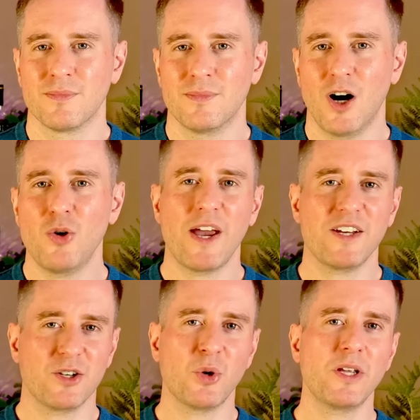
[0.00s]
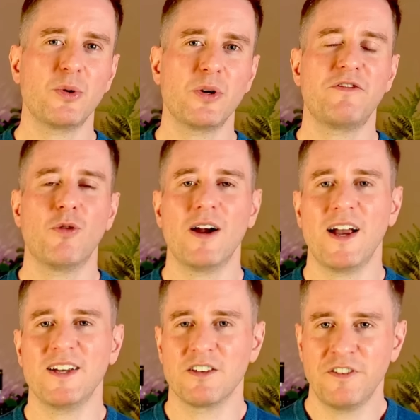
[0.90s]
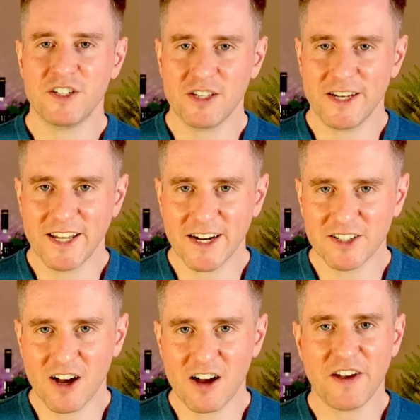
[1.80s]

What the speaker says: Okay, so 2024 has officially kicked off,